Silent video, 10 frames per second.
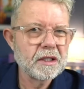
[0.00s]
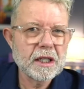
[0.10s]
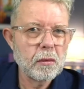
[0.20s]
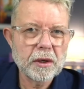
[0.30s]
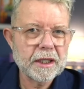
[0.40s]

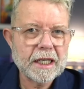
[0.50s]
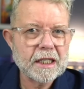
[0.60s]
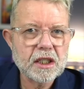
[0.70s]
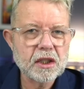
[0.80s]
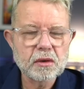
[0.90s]
don't want to get
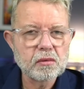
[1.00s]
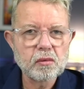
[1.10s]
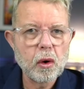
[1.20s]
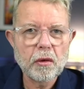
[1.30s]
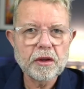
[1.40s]
into
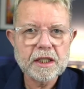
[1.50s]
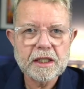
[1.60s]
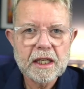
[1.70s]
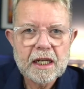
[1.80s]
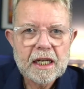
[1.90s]
what the